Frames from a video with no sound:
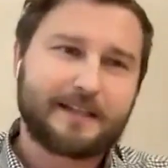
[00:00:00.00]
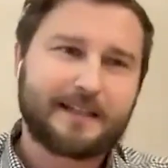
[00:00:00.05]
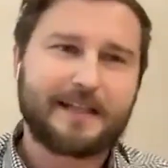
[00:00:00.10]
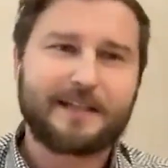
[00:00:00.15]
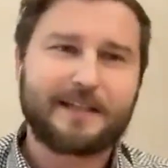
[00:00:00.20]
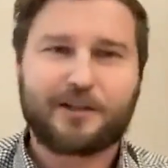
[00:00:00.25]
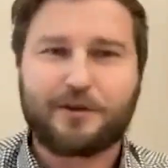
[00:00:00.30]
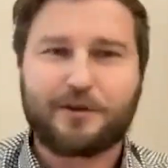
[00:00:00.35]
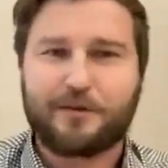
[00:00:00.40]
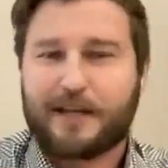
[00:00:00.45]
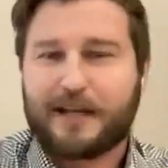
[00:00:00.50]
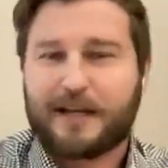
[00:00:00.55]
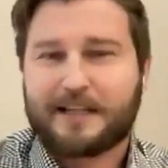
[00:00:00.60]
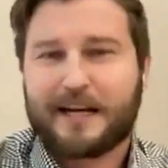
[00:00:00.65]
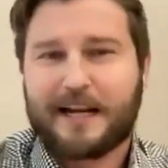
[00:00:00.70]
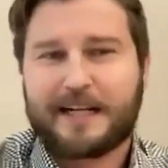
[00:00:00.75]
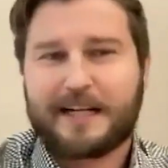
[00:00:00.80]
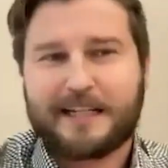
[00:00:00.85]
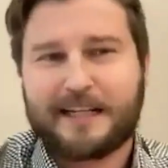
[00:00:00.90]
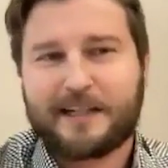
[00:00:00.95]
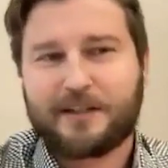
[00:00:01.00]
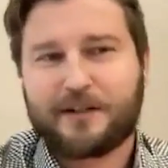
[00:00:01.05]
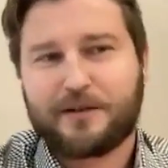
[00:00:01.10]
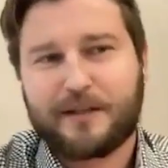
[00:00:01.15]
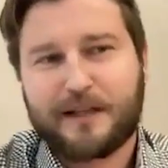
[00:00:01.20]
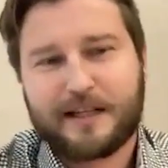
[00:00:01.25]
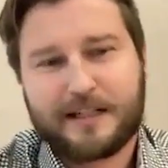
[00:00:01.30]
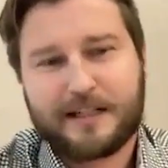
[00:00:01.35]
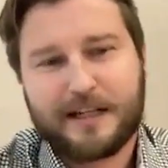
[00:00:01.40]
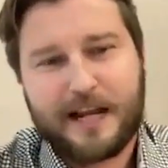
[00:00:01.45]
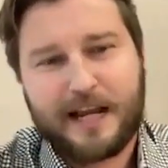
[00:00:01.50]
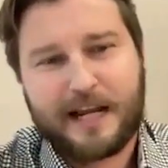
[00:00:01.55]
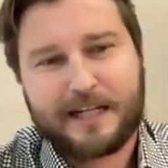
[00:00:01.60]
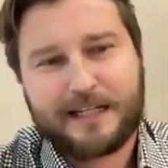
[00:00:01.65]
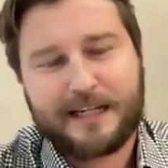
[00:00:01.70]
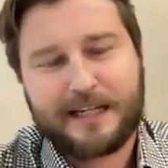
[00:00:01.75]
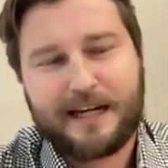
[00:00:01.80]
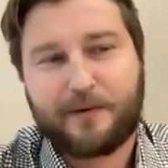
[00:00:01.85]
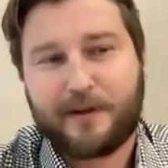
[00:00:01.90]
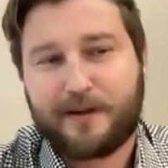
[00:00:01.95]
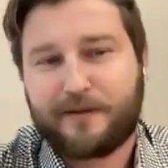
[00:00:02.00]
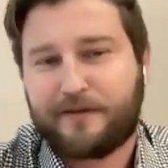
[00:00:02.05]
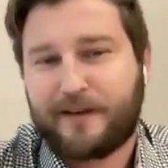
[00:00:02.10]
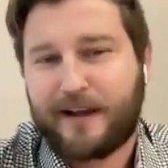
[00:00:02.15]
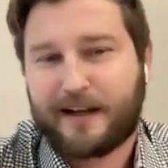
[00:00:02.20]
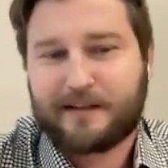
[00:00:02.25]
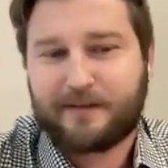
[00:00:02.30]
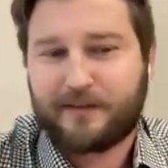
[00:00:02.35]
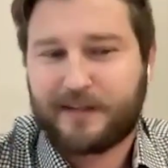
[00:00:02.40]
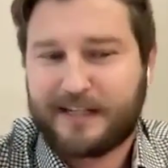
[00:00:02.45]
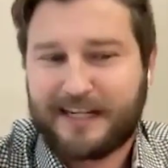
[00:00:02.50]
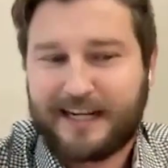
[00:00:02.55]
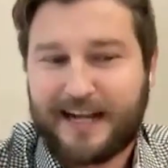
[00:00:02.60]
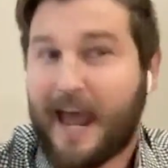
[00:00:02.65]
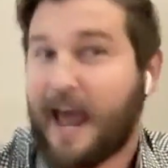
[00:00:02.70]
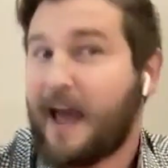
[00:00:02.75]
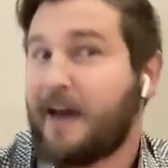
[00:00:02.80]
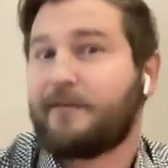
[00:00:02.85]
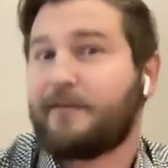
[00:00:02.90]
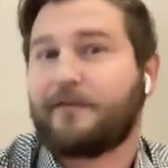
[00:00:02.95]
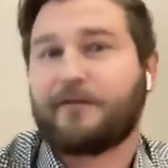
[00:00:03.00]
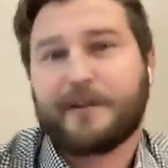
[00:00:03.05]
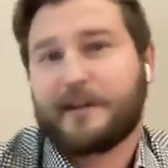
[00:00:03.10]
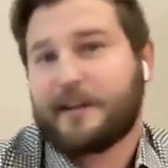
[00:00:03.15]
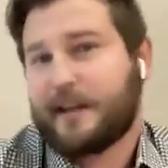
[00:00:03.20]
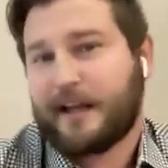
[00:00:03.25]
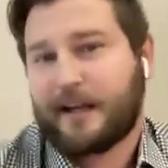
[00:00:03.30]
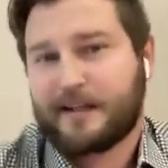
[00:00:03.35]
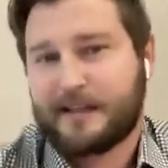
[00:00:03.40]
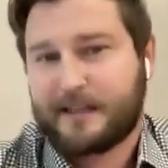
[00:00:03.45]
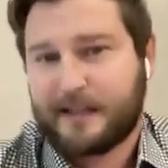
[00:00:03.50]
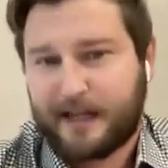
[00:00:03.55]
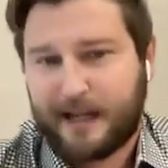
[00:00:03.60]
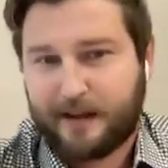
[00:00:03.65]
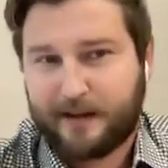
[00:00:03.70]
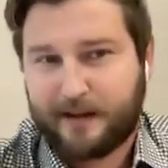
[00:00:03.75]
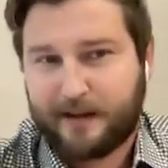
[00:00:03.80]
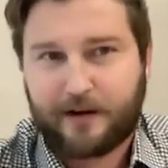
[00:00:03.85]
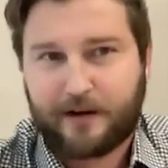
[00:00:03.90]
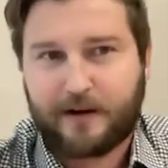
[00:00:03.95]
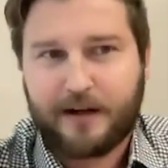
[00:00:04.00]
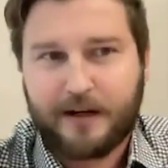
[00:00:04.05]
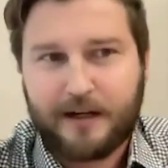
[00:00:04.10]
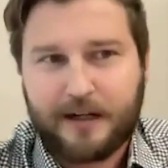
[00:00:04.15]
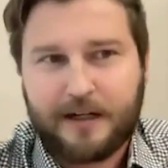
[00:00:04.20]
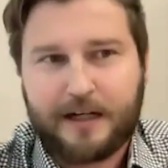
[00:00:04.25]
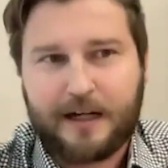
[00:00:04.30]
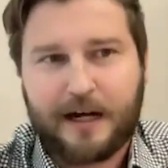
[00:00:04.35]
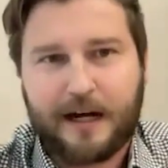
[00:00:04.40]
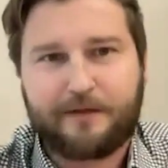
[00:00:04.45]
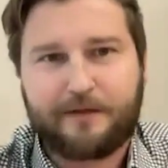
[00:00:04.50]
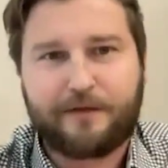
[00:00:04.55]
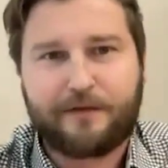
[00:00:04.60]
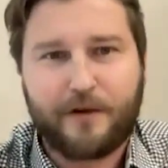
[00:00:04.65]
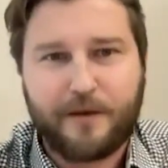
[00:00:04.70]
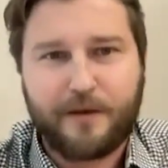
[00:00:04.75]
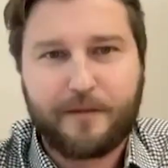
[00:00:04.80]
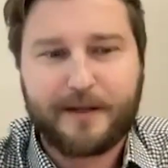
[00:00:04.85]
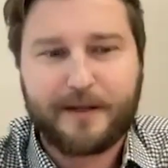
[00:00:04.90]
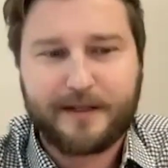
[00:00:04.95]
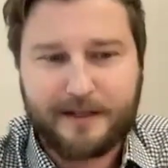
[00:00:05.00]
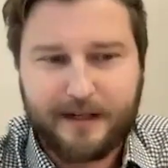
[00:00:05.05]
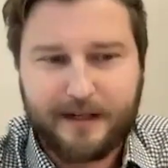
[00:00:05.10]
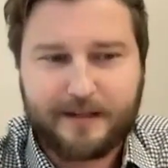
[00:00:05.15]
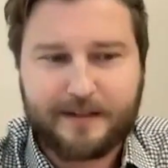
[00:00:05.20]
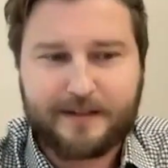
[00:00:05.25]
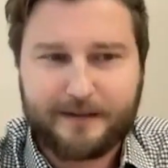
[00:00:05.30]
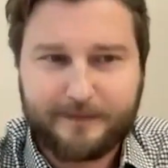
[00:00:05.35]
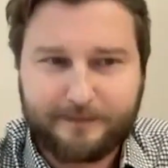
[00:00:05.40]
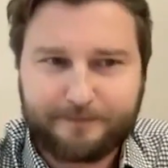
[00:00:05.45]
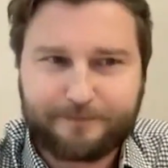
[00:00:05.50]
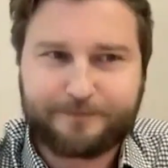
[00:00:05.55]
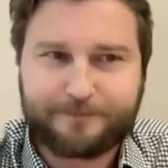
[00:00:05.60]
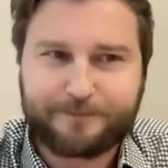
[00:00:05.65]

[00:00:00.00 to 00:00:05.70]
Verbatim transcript: since two thousand eighteen, two thousand nineteen, we effectively did everything together uh, mm-hmm. for the business.